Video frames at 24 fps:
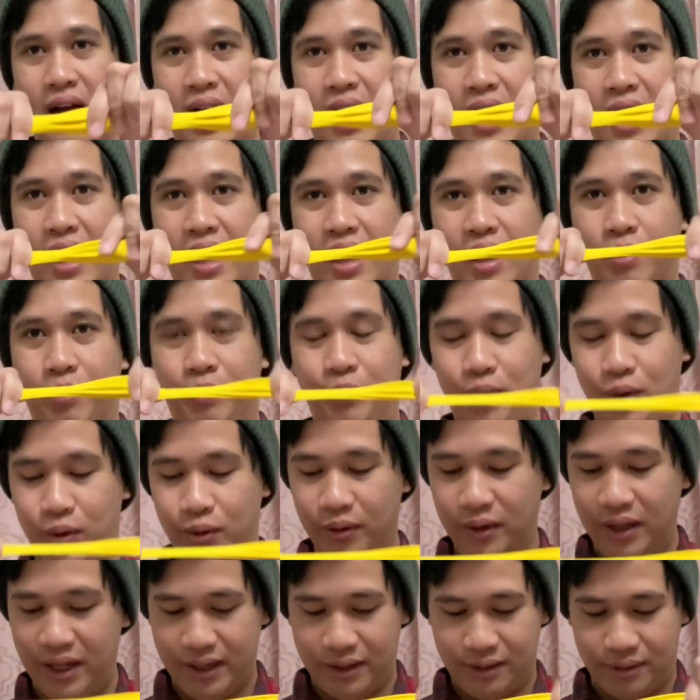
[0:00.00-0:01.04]
I'll
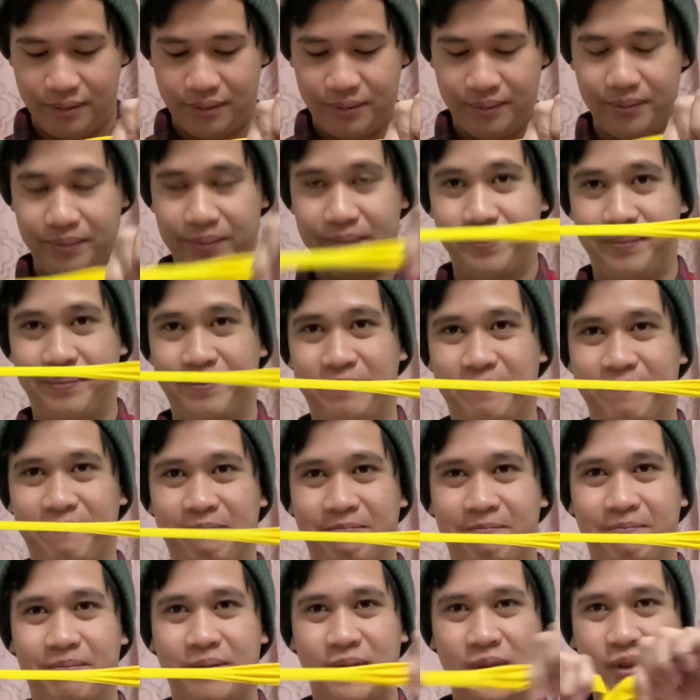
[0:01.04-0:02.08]
pull it,
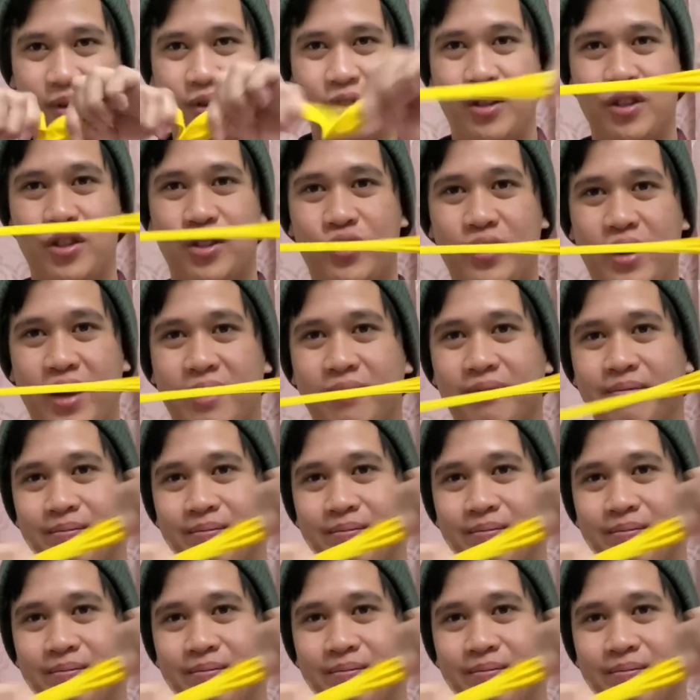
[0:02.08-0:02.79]
constraint.